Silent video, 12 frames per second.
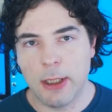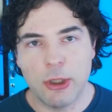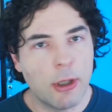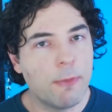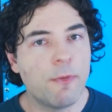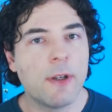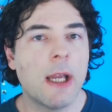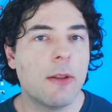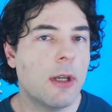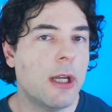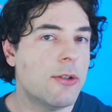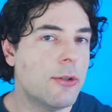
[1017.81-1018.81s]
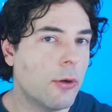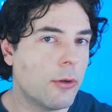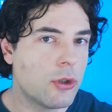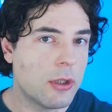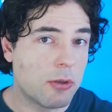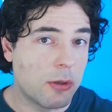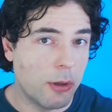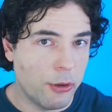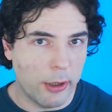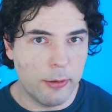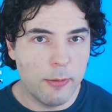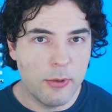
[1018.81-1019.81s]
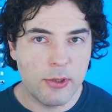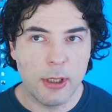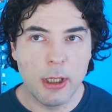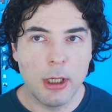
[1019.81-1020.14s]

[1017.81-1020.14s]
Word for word: And don't forget that it's not just those.